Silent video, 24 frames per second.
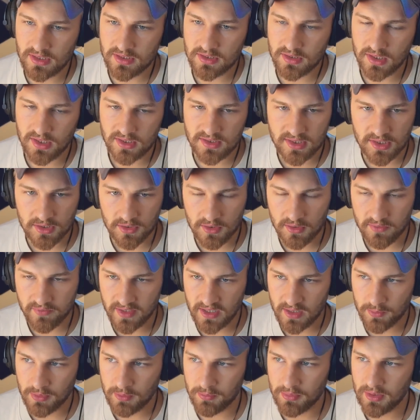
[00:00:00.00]
to continue
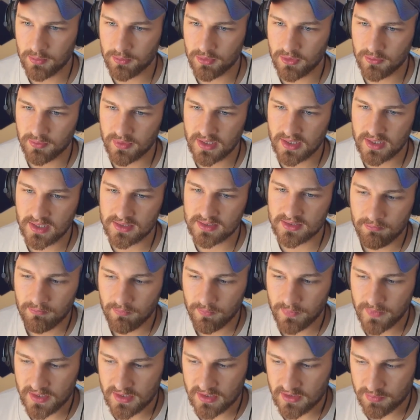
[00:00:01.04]
developing people, because
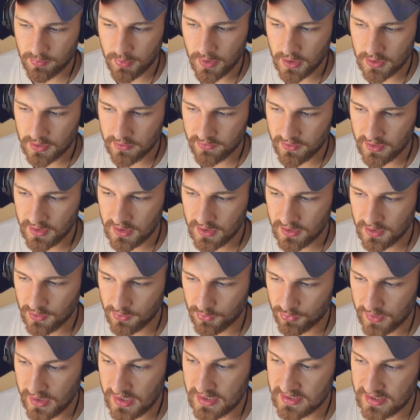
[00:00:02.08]
this is part of
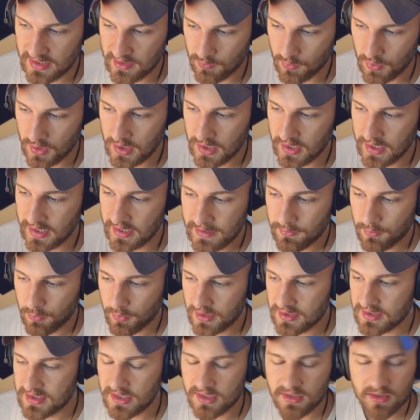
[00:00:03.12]
the reason why
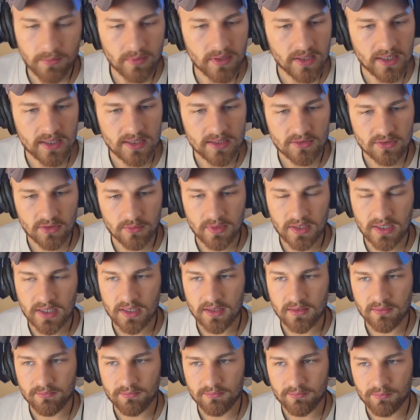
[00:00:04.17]
we see so
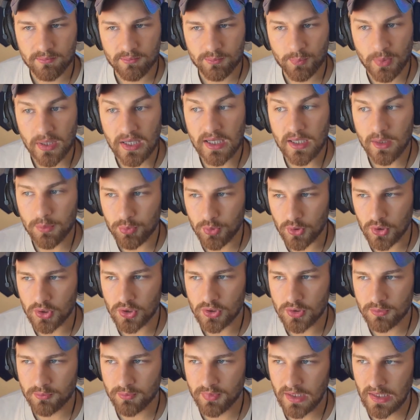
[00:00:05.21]
many
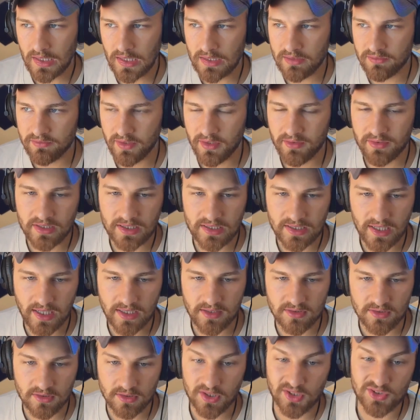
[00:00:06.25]
people being very
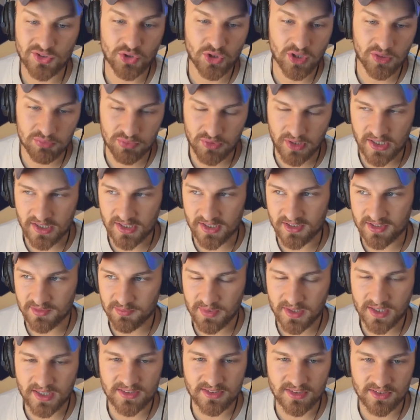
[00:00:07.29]
against large corporations,
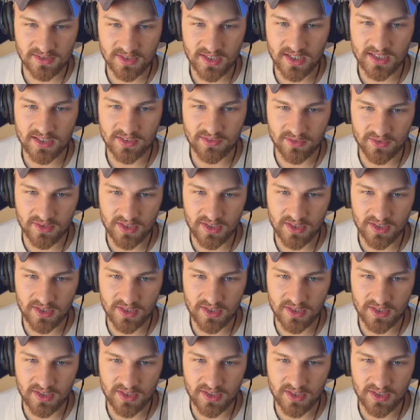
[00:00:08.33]
because they're not